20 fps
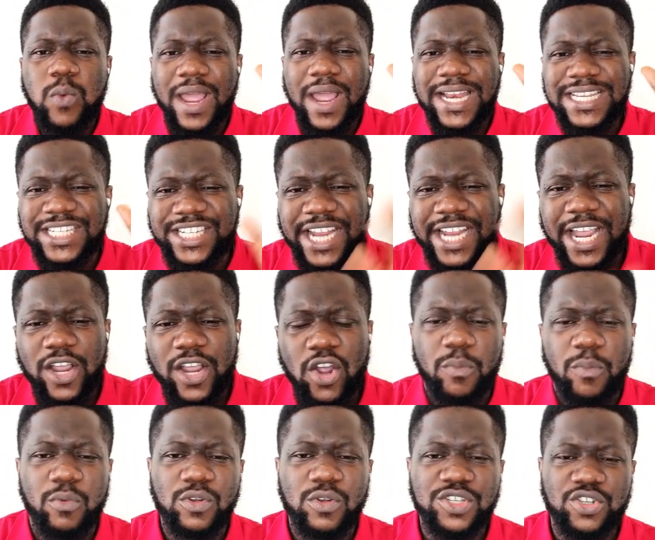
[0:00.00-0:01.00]
When
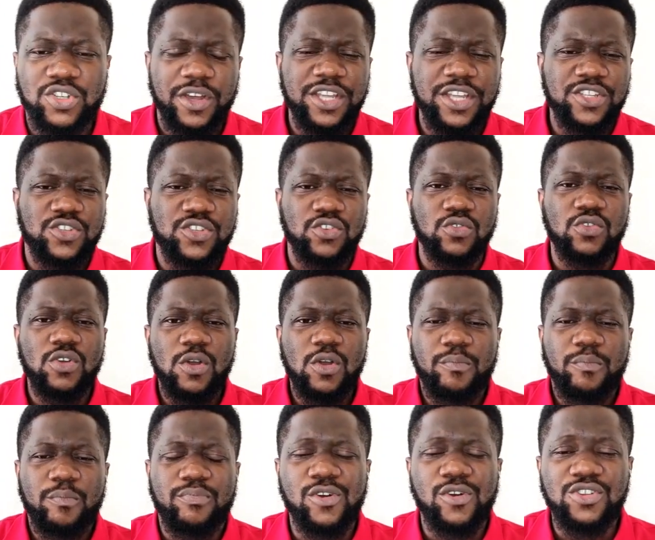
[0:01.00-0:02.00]
Jacob was going
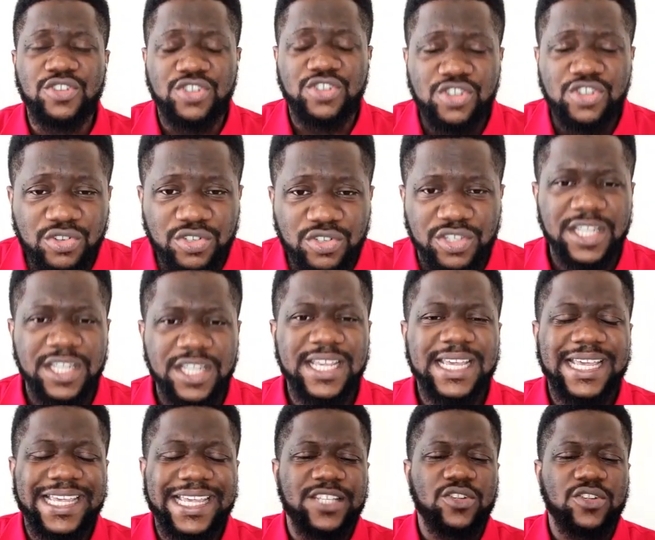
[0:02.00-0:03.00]
to
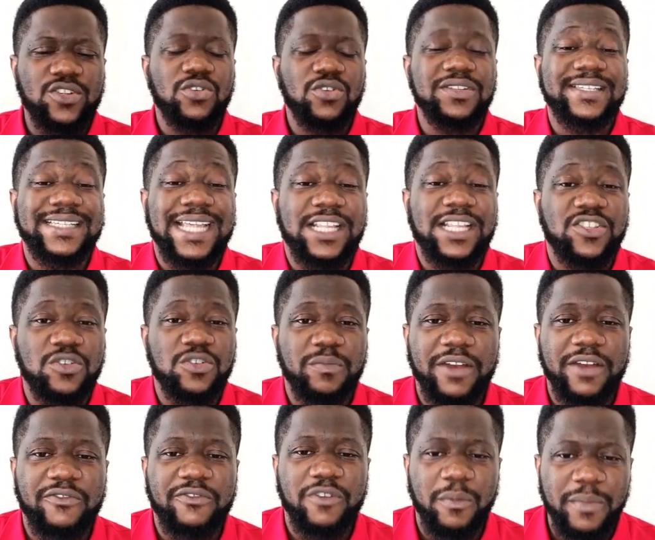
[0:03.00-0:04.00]
produce his own
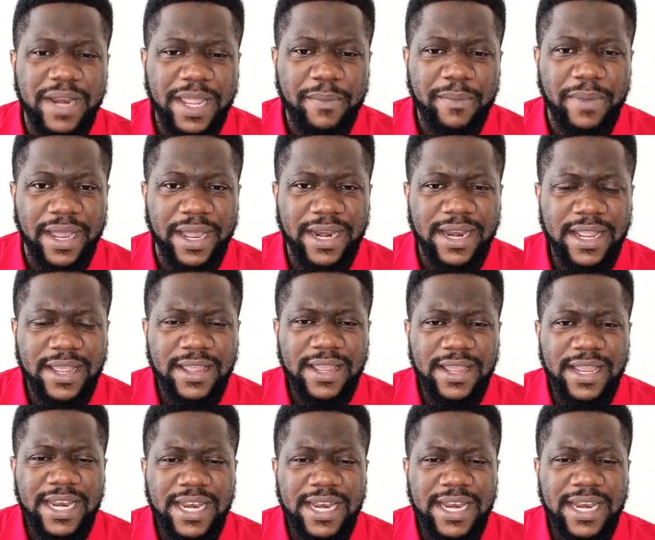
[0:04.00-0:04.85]
settlement from Laban,